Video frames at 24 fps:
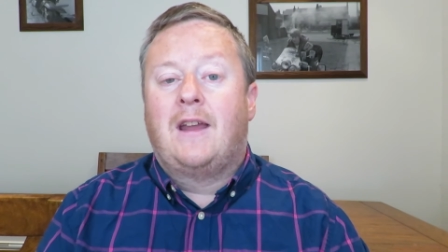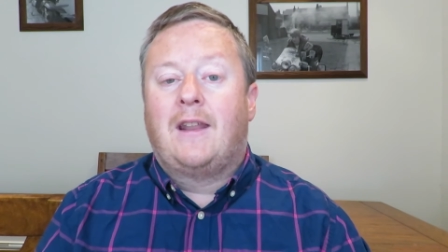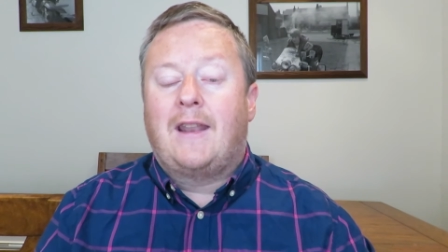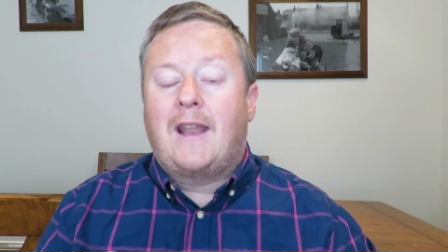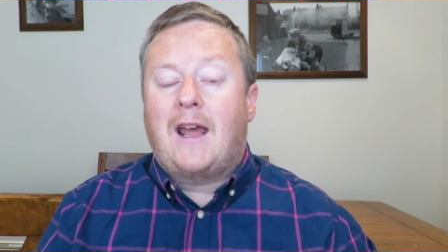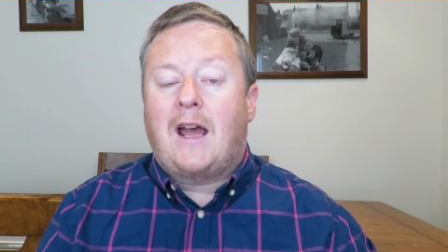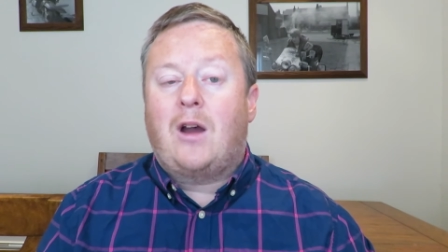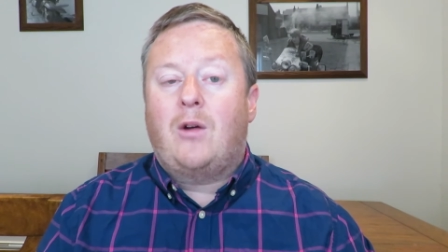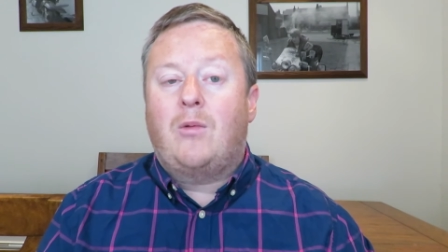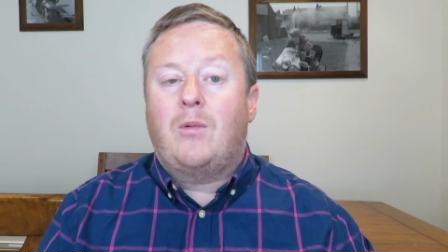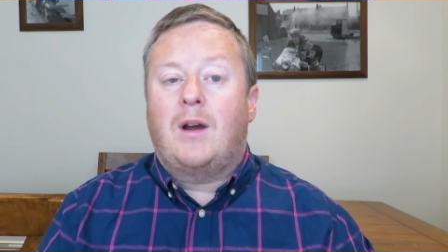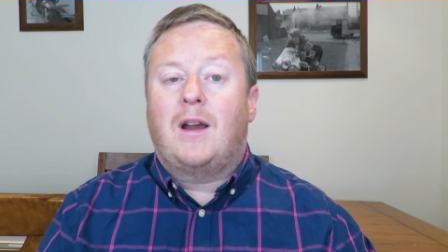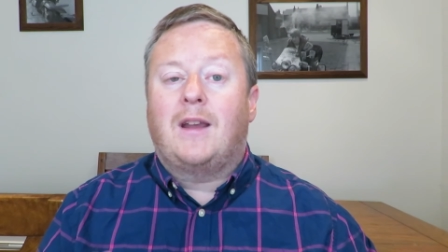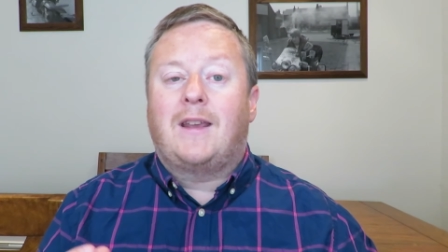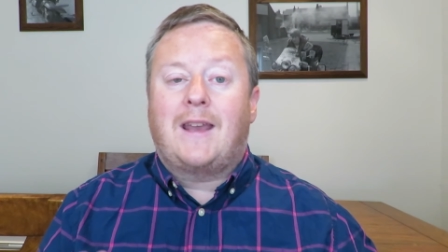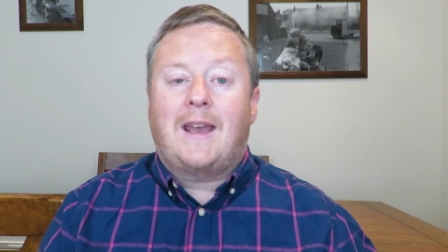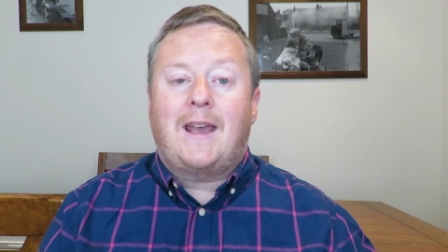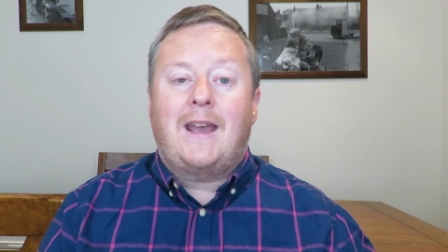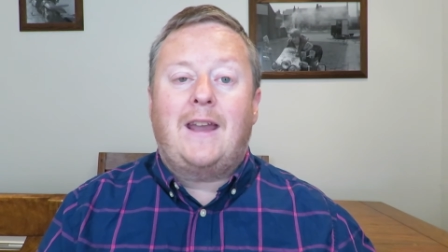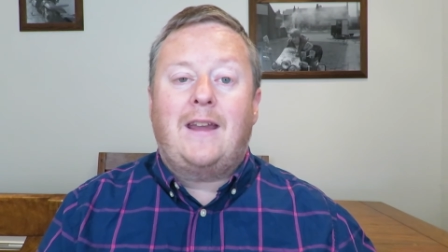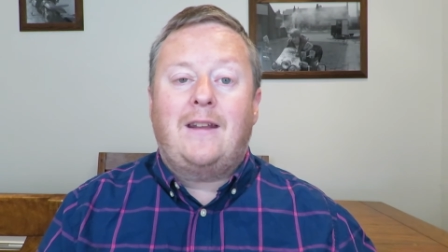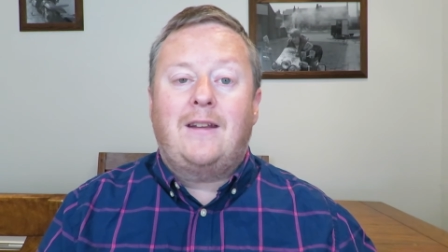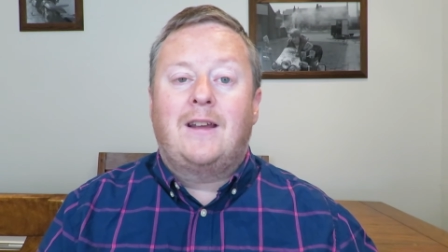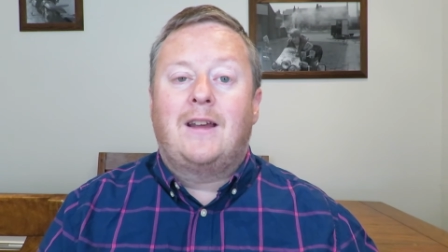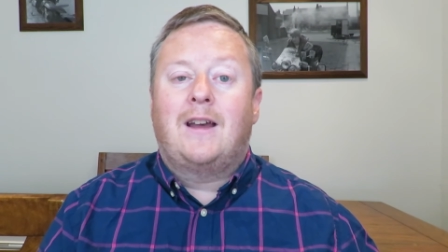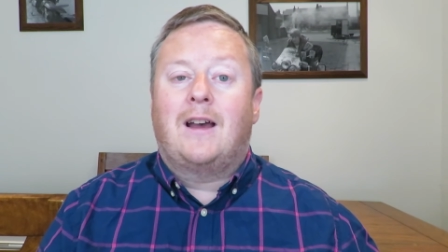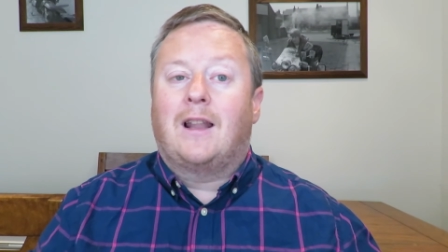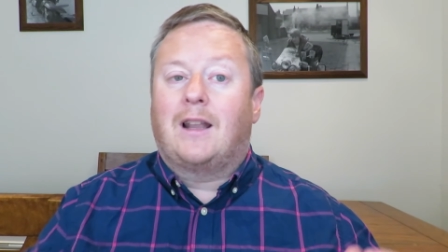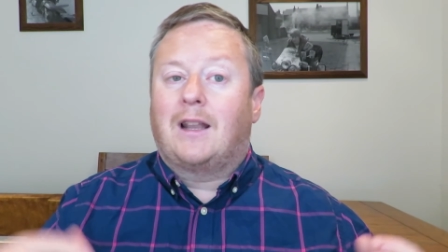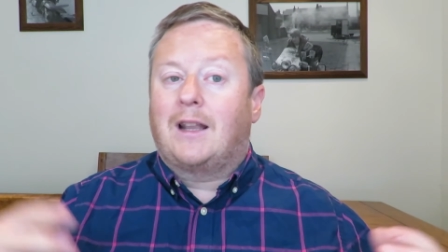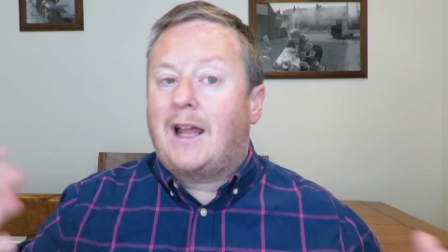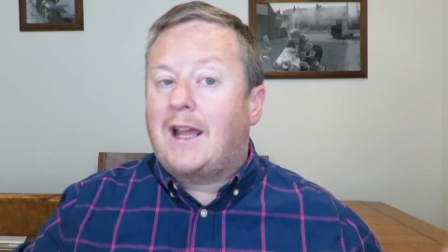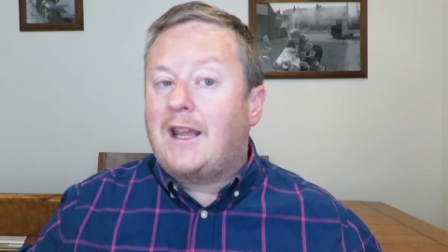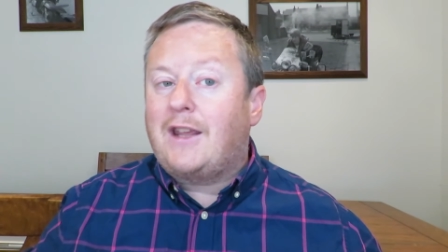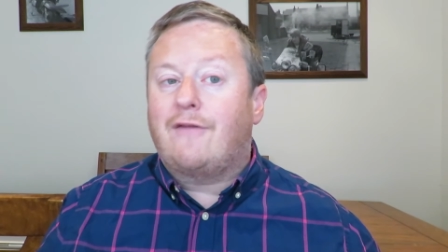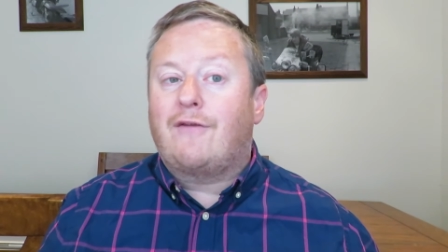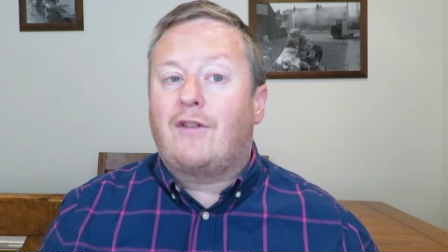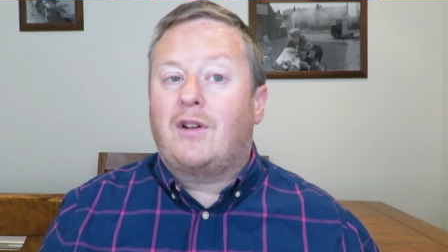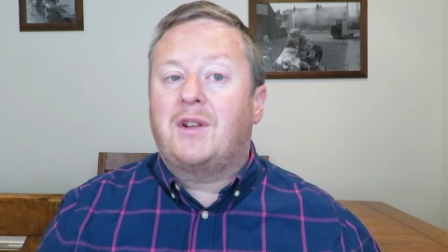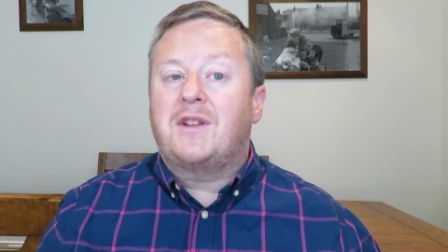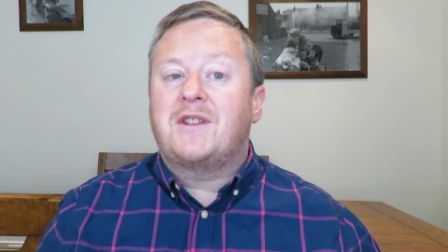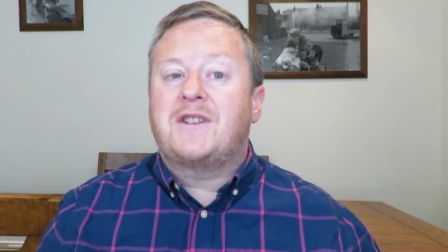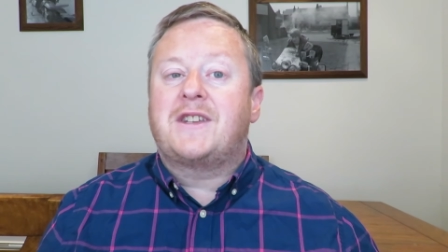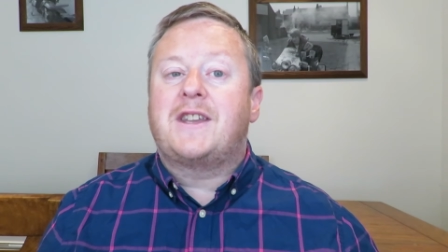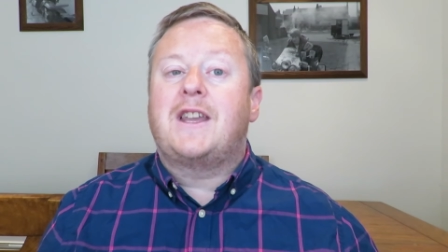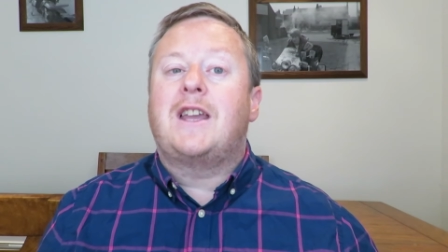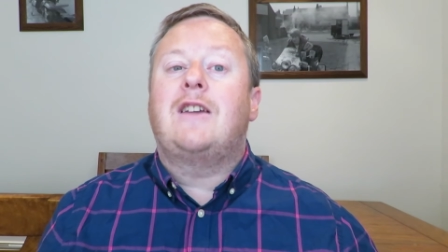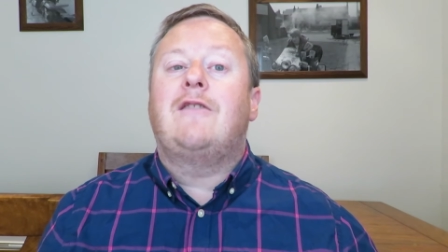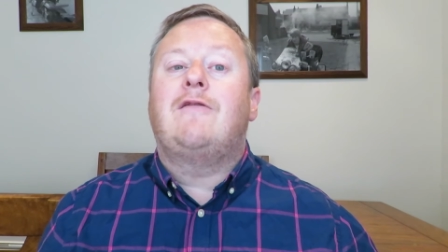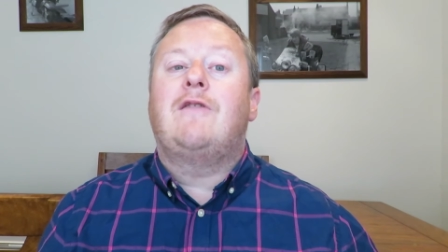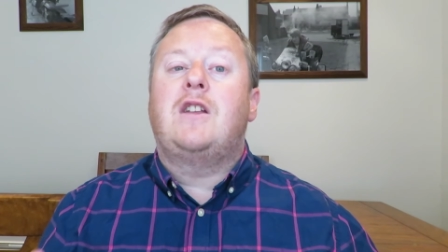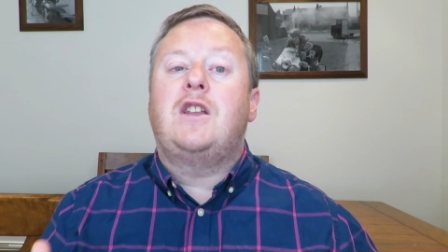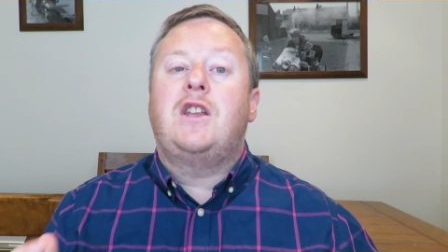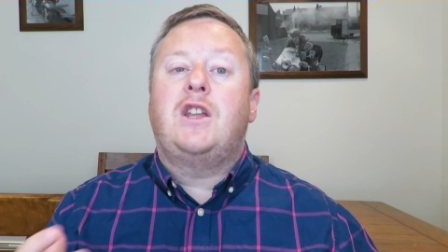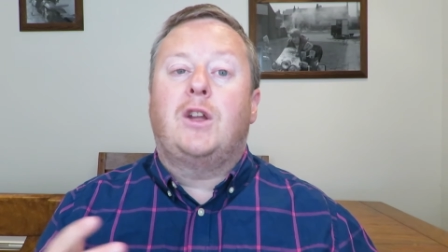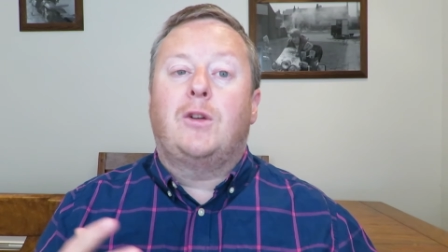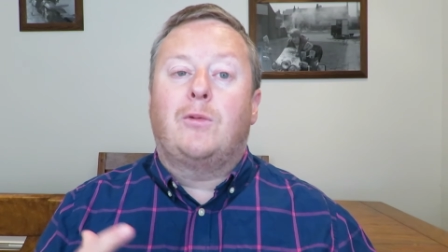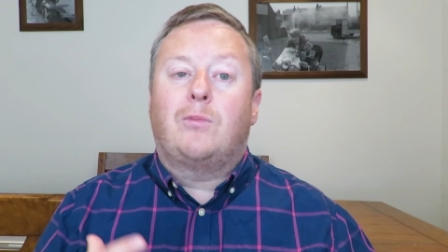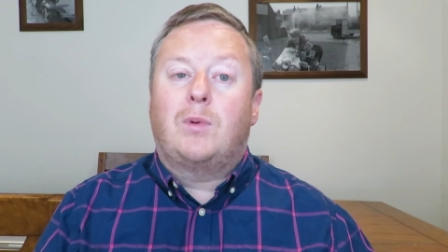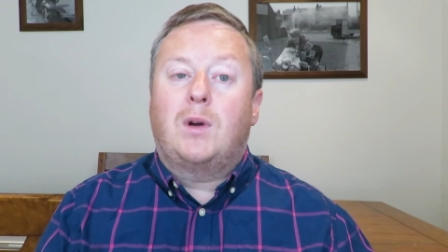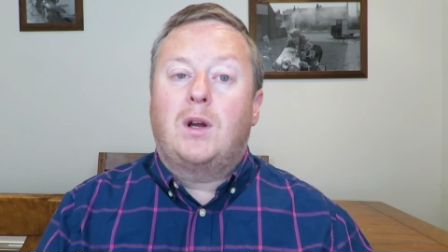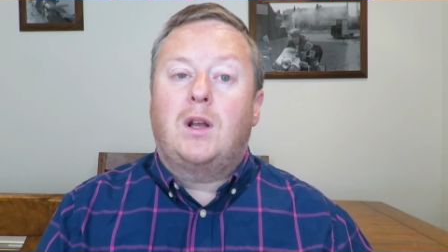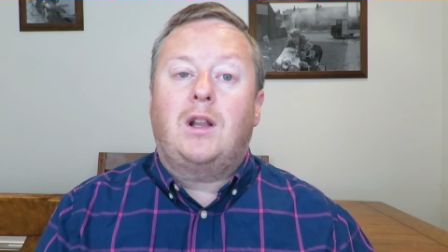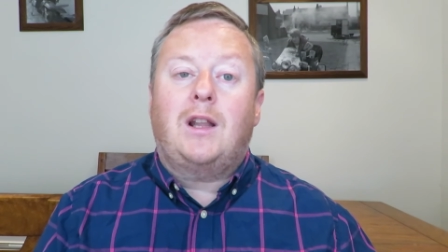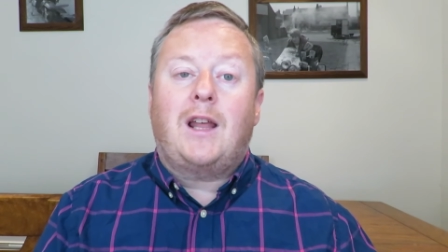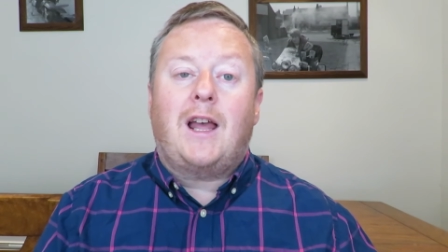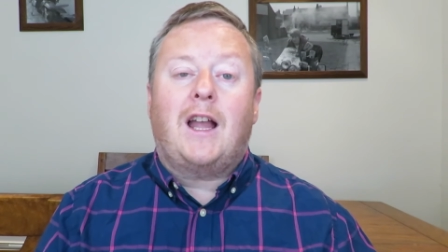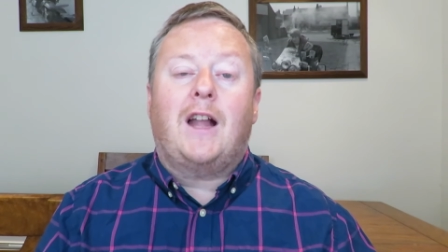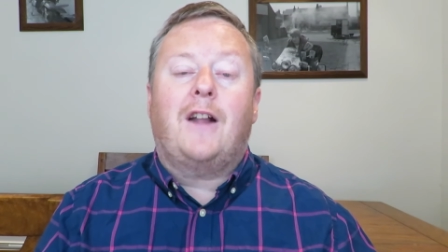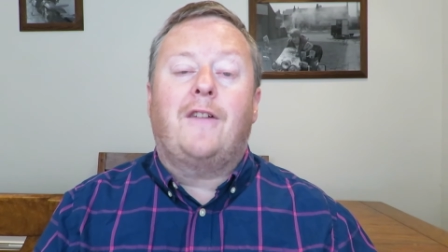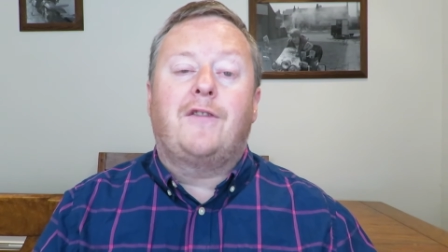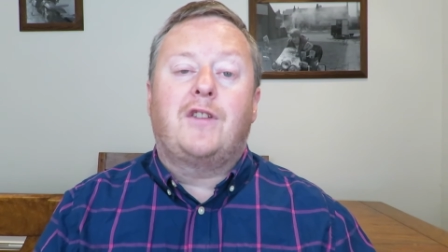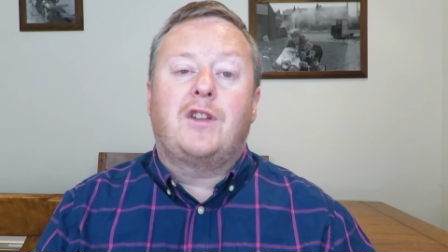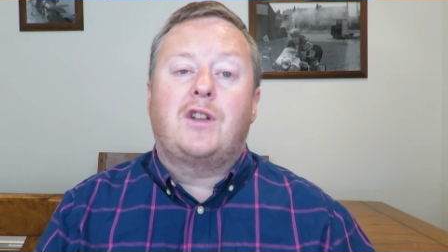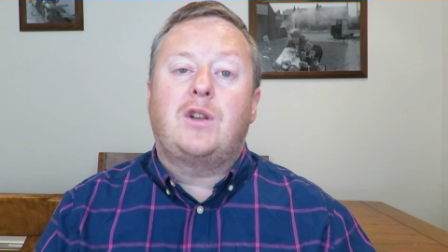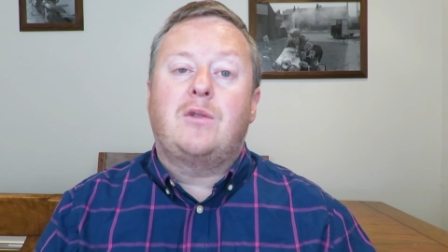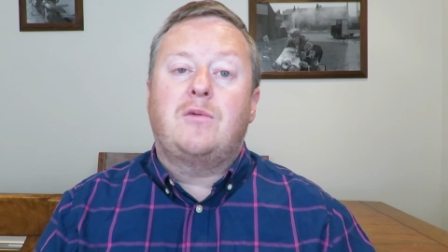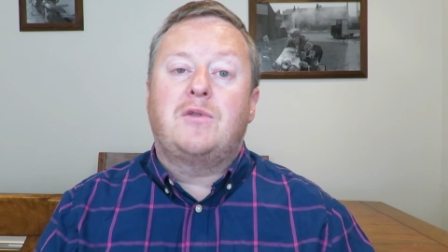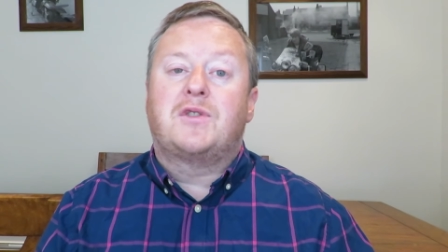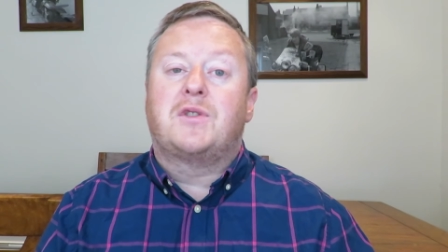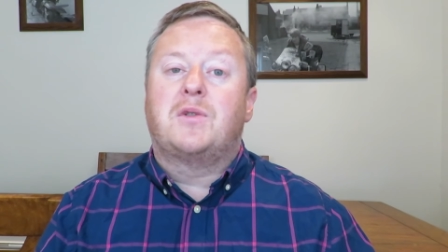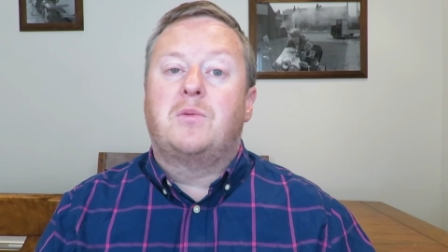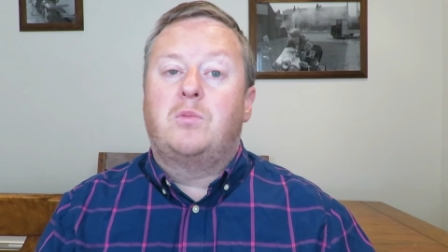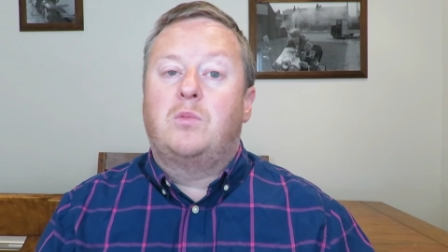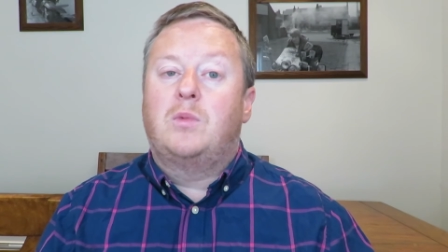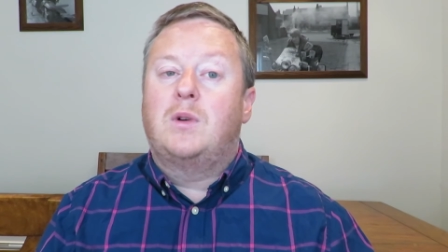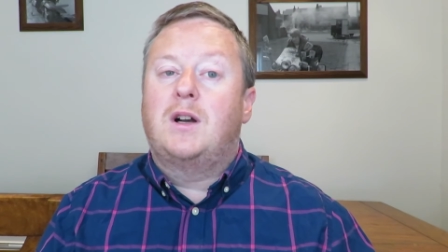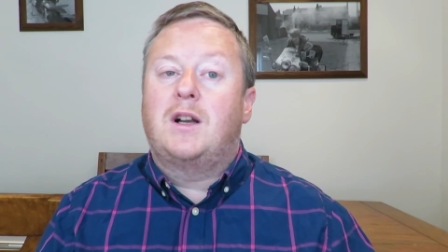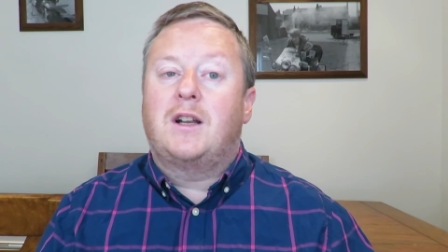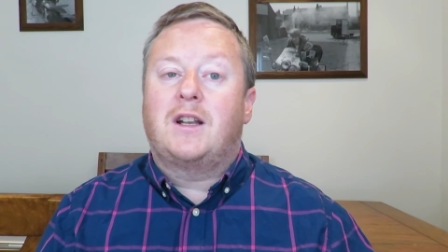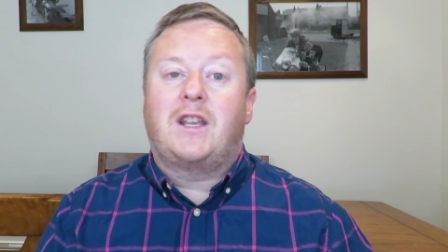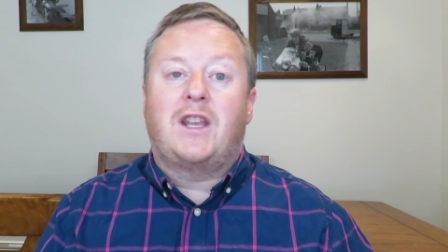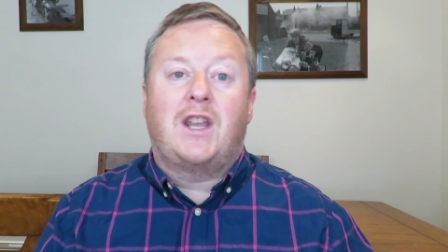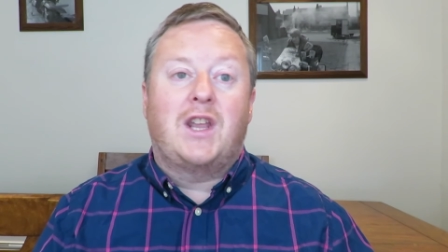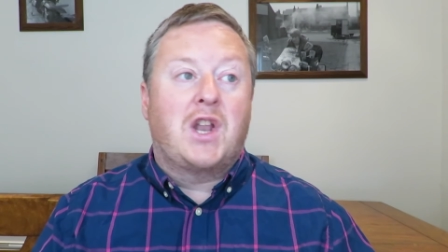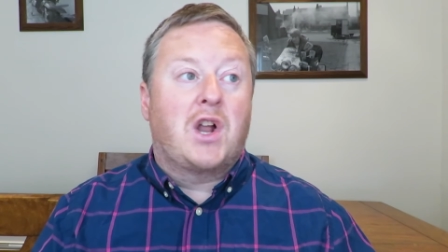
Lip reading: Now again, like volunteering, you will have to do some work.